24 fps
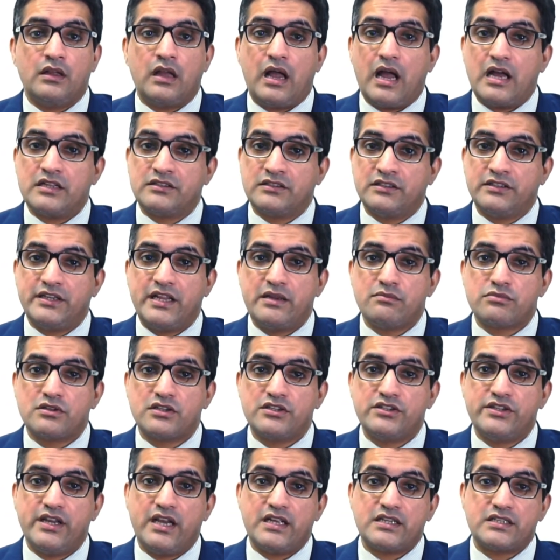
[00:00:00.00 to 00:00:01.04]
As the name
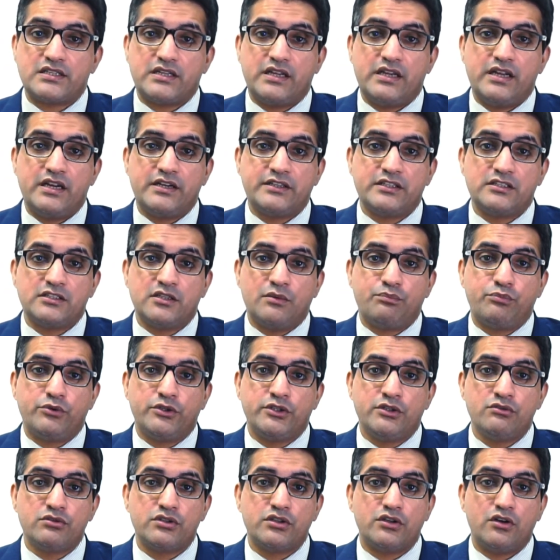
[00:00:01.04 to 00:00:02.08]
suggests, it is a
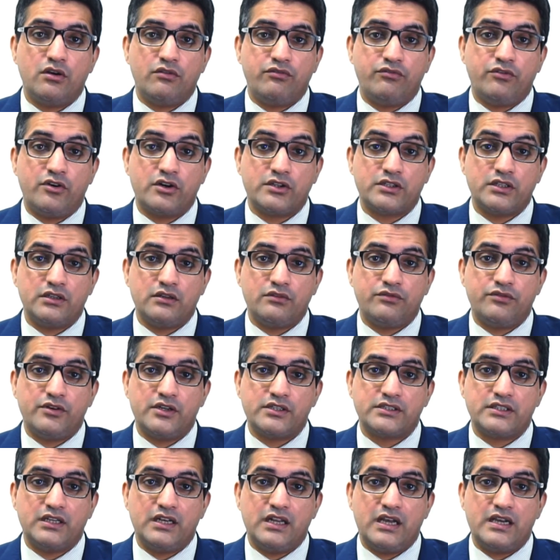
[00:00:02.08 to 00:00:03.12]
producer of
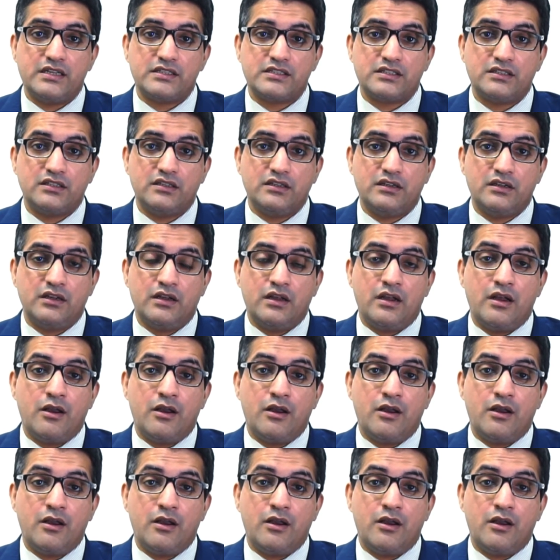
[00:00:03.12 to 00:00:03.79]
fertilizer,